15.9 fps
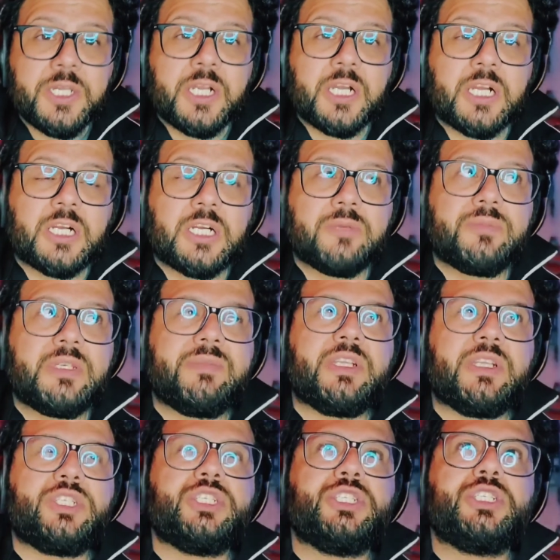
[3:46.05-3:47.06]
Um, he
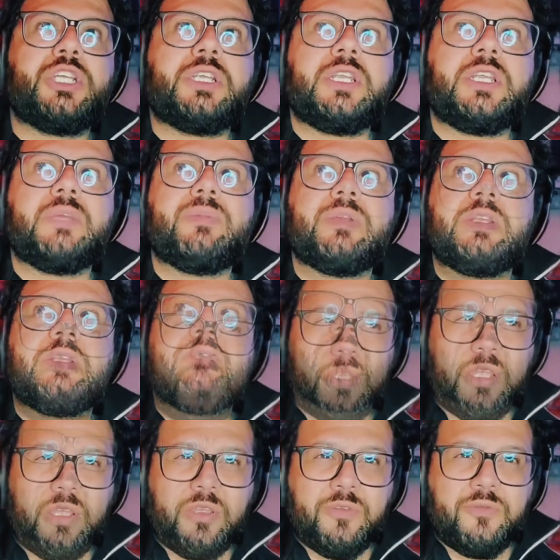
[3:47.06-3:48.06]
mentions, I think, I believe,
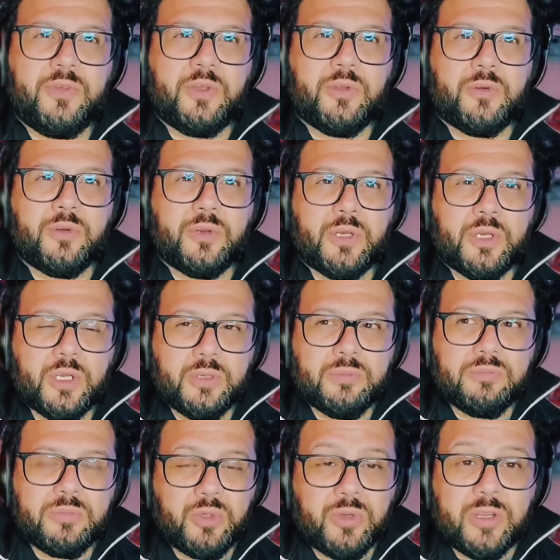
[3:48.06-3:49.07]
if you're
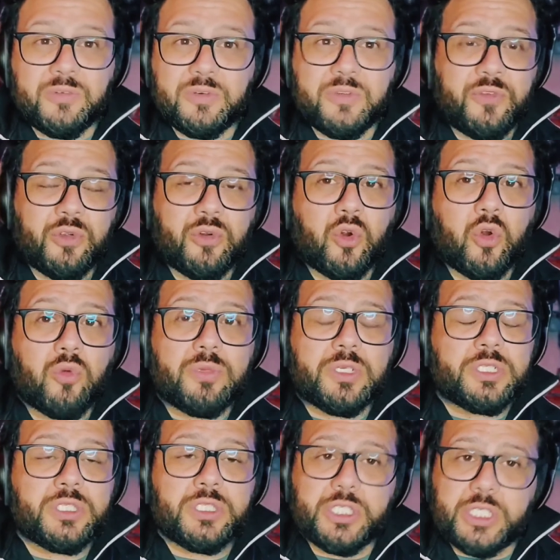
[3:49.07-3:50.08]
if you're
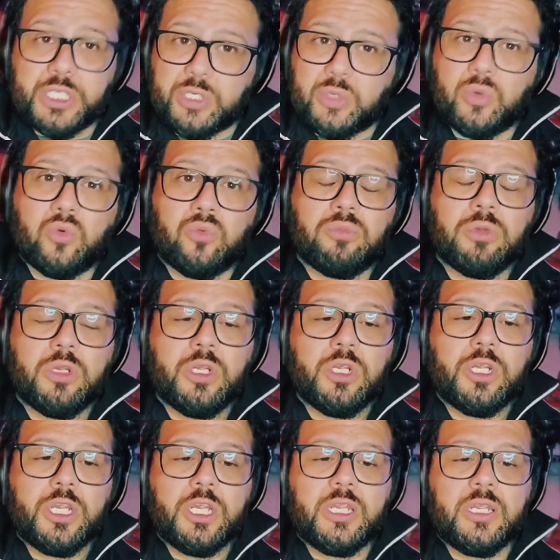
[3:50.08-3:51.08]
homeless, get a home.
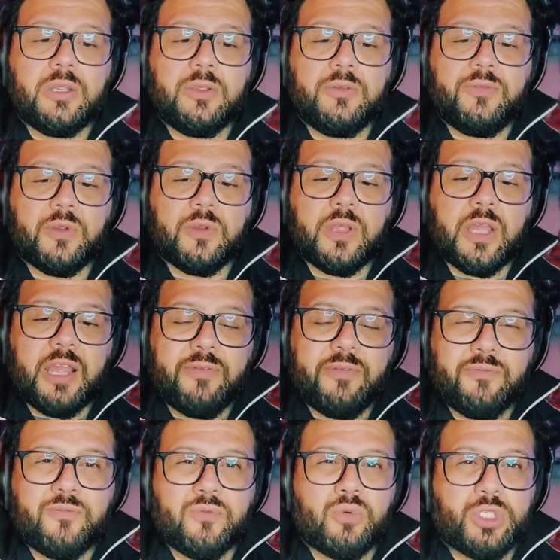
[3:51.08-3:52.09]
If you're having
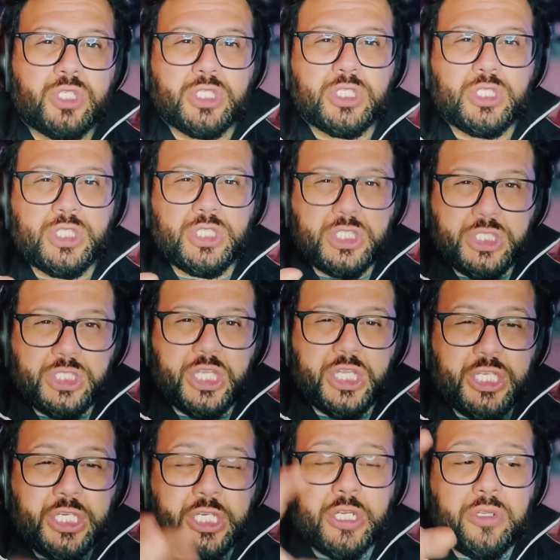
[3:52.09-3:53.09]
food, just just take
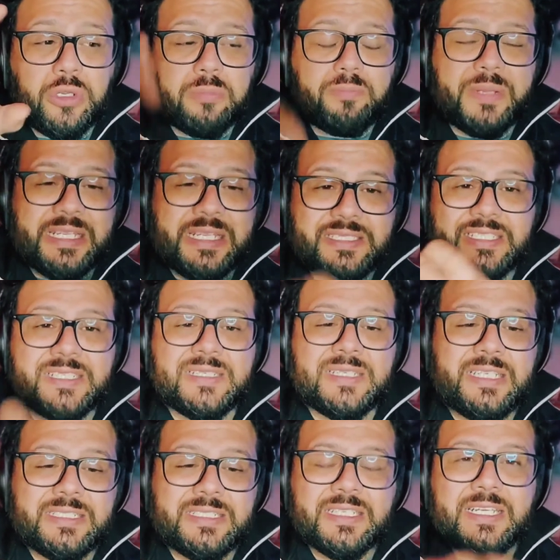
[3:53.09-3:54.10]
care of your basic
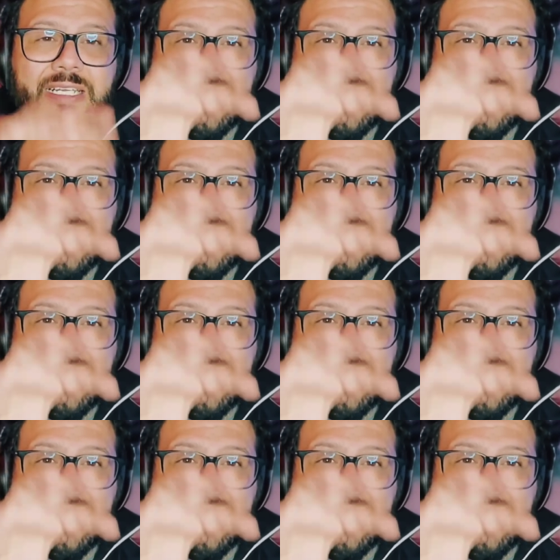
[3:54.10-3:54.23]
needs.